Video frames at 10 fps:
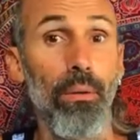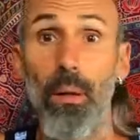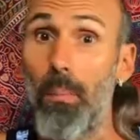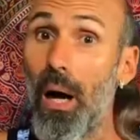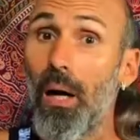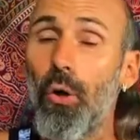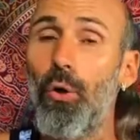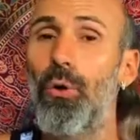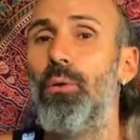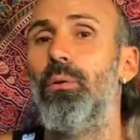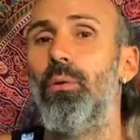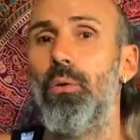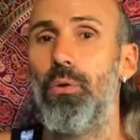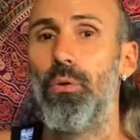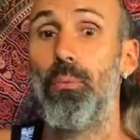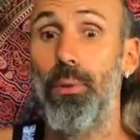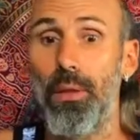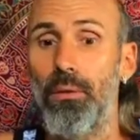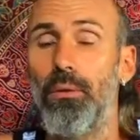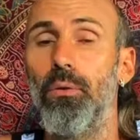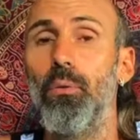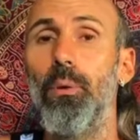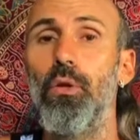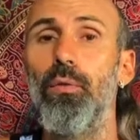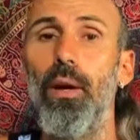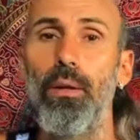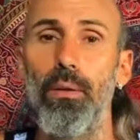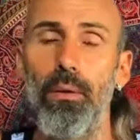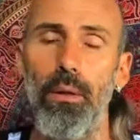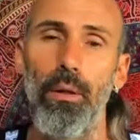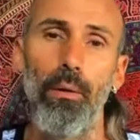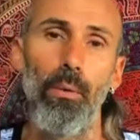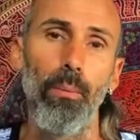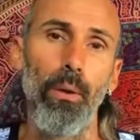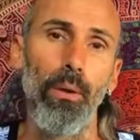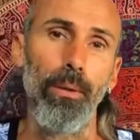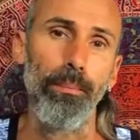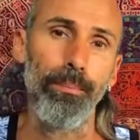Tobacco also brings too much fire in our body.